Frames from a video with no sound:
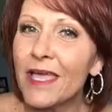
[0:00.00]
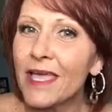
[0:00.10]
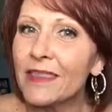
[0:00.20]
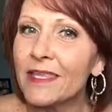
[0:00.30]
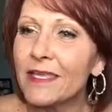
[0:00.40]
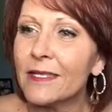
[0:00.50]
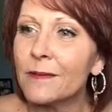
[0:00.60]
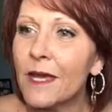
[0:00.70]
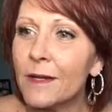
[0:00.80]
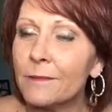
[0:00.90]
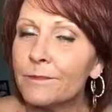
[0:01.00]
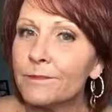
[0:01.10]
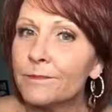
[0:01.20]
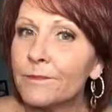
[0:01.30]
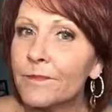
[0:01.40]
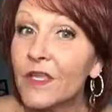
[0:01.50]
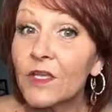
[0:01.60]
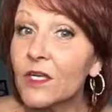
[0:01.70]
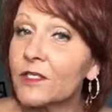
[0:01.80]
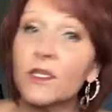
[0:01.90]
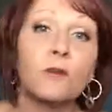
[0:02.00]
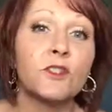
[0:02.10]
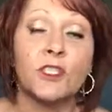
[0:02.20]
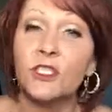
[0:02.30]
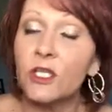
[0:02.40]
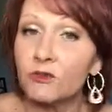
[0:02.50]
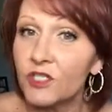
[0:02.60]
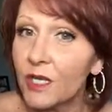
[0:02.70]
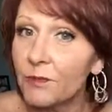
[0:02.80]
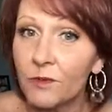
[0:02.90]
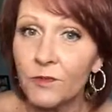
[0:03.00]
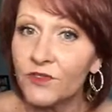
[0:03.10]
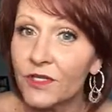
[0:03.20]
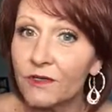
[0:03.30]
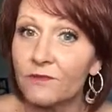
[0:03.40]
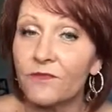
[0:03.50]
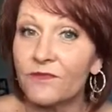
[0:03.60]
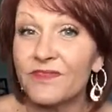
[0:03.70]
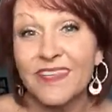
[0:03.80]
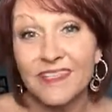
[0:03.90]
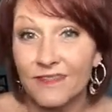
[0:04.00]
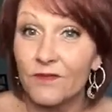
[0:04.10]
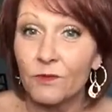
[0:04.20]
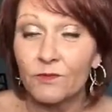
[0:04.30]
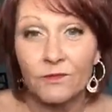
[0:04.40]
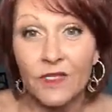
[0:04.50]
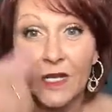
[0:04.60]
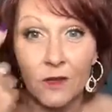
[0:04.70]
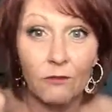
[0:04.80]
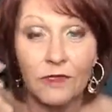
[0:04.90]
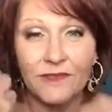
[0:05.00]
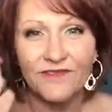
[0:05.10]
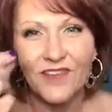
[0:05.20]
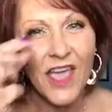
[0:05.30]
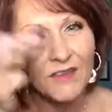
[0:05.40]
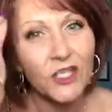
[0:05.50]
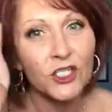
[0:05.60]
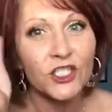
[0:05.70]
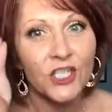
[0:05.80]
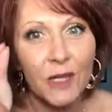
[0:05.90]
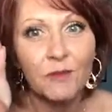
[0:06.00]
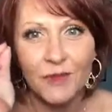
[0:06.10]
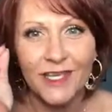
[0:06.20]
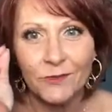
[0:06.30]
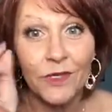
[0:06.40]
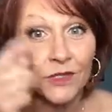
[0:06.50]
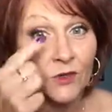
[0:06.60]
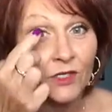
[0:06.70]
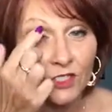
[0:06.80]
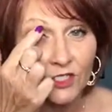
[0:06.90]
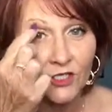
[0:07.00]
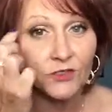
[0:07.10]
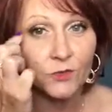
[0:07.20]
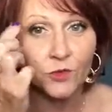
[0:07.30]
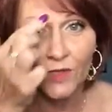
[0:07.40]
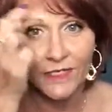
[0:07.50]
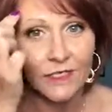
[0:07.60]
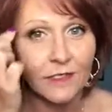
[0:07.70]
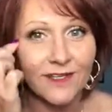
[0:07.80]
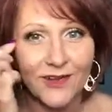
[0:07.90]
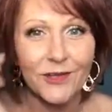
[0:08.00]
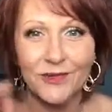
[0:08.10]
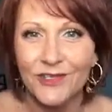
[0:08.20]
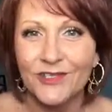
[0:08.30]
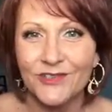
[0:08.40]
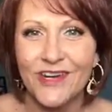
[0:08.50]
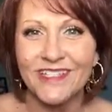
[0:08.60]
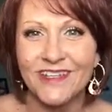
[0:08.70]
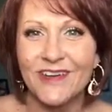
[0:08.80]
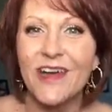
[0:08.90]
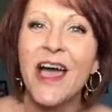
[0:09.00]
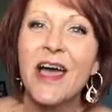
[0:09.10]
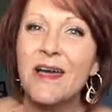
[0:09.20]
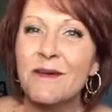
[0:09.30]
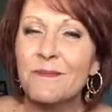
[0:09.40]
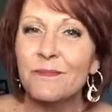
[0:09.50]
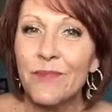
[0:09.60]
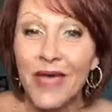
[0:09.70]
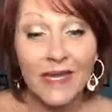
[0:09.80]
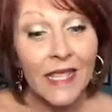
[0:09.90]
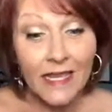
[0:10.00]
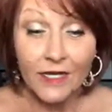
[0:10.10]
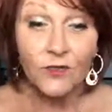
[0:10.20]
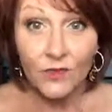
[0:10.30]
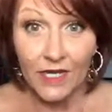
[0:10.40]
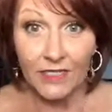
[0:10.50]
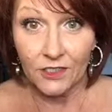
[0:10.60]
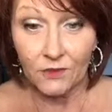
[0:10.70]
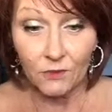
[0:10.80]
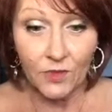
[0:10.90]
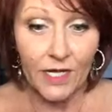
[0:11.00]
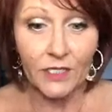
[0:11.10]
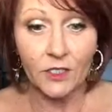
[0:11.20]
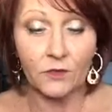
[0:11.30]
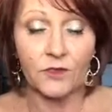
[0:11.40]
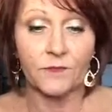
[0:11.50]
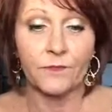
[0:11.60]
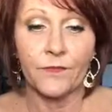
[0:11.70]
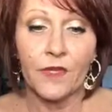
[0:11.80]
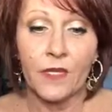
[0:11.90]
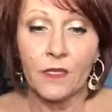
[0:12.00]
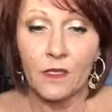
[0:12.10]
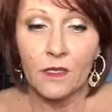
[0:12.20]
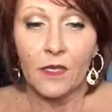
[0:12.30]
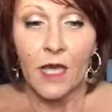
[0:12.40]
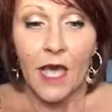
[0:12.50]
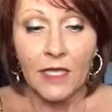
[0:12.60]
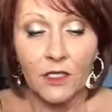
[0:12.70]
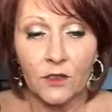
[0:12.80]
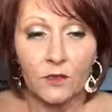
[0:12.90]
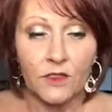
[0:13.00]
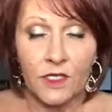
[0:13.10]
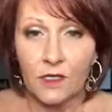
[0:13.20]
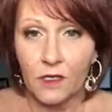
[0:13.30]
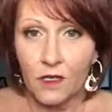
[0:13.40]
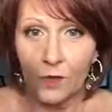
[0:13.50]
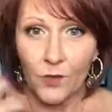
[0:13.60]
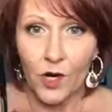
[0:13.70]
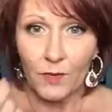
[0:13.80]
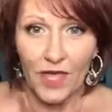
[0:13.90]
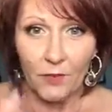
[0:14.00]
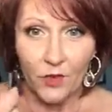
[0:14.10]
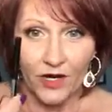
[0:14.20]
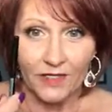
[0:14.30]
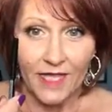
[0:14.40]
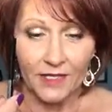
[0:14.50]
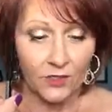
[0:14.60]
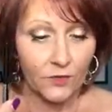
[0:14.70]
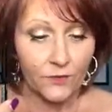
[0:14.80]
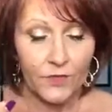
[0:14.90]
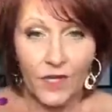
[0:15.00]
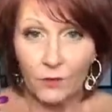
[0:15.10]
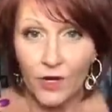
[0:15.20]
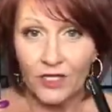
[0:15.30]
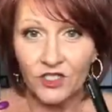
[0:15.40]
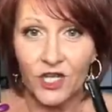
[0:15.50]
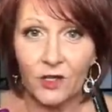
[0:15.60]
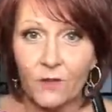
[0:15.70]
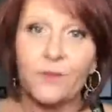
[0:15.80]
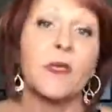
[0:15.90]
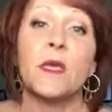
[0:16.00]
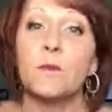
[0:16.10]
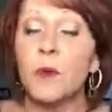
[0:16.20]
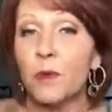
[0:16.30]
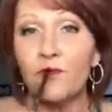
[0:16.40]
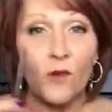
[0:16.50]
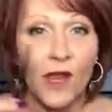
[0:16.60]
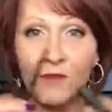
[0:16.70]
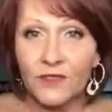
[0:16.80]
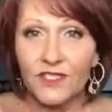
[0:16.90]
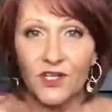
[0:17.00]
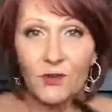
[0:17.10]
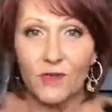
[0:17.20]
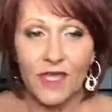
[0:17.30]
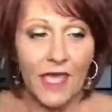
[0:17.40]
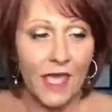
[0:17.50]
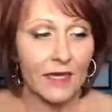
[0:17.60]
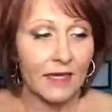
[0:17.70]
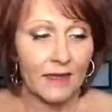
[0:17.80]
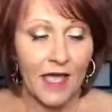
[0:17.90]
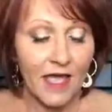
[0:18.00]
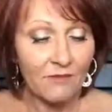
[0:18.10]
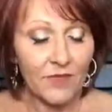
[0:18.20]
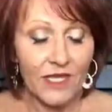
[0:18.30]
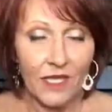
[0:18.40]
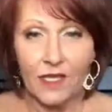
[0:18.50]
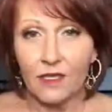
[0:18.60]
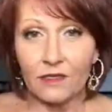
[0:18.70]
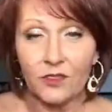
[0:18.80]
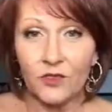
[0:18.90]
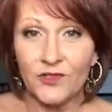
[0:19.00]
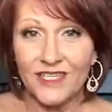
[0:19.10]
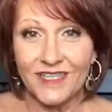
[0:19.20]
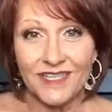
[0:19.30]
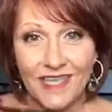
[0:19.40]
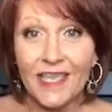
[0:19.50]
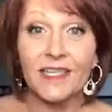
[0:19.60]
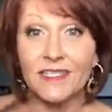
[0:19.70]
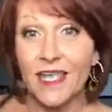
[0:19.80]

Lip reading: And then you can also just shape them yourself. If you have a good shape to begin with, you can just do some tweezing, get rid of the strays and all. But here's what do and what I use. I use a brow liner, brow gel. But before I even start with that, I began using this.